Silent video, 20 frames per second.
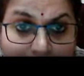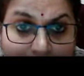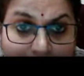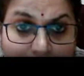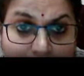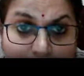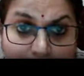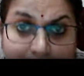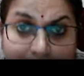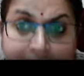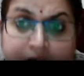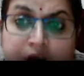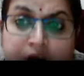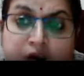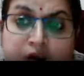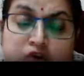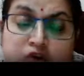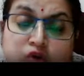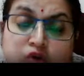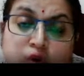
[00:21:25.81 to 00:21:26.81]
okay,
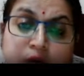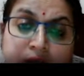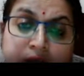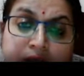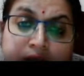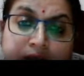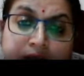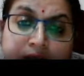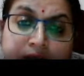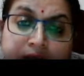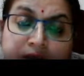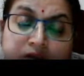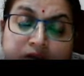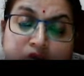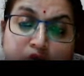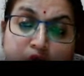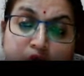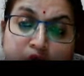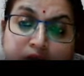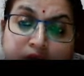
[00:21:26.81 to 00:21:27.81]
so it is
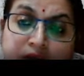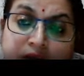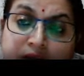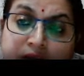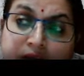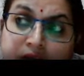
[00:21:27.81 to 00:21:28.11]
causing